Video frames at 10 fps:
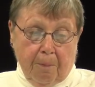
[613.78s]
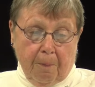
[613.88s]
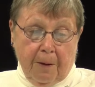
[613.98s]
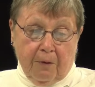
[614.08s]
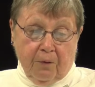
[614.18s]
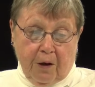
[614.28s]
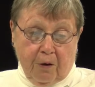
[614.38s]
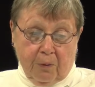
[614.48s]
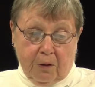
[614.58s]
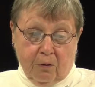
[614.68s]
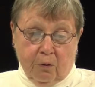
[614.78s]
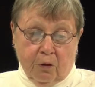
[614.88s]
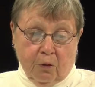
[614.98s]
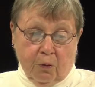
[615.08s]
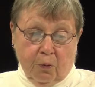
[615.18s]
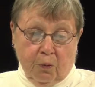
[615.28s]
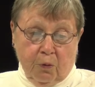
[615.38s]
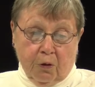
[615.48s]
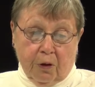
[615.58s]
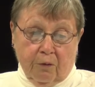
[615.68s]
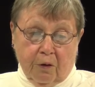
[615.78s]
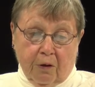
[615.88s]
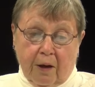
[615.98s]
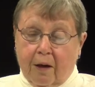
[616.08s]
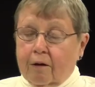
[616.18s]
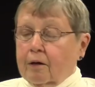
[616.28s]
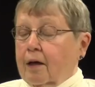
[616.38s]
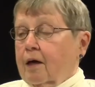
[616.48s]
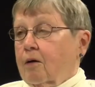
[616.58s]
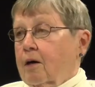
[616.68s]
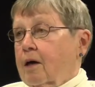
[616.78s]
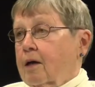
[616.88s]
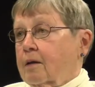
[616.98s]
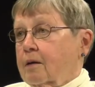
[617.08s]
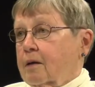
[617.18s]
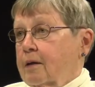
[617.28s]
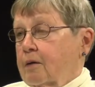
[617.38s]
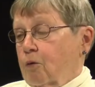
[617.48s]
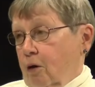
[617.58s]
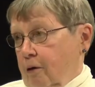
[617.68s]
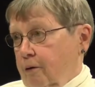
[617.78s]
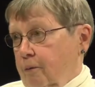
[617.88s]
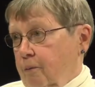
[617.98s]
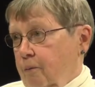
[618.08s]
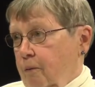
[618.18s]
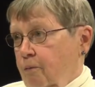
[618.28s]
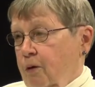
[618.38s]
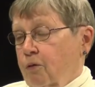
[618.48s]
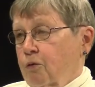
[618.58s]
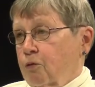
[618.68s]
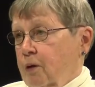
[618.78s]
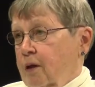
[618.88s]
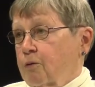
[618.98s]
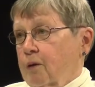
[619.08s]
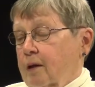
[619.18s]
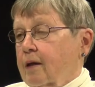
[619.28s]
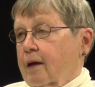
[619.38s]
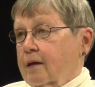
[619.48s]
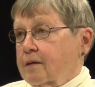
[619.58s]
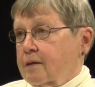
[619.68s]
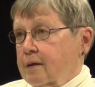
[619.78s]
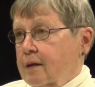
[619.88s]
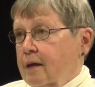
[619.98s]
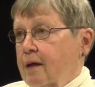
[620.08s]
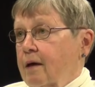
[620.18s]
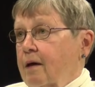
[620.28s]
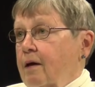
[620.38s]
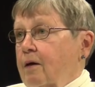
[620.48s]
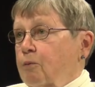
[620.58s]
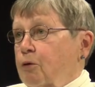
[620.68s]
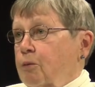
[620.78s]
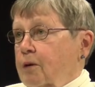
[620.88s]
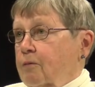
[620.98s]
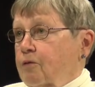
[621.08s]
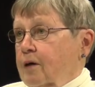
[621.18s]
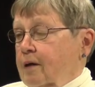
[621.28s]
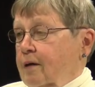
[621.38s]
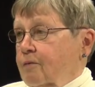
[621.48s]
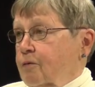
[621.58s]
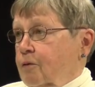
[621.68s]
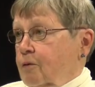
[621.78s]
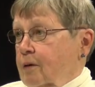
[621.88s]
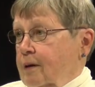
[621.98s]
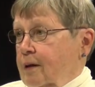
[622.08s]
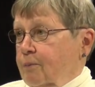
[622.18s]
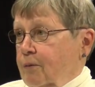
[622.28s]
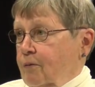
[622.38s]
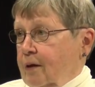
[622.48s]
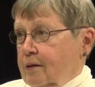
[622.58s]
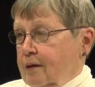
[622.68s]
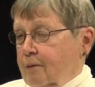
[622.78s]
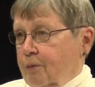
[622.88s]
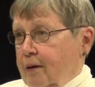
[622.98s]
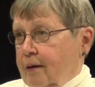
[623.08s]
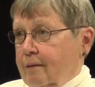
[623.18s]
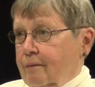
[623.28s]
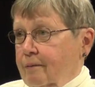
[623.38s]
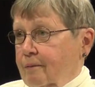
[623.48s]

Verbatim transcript: the environment. We're working very hard now on clean water. Mm-hmm. We would really, really like to see permanent funding for the cleanup of Lake Champlain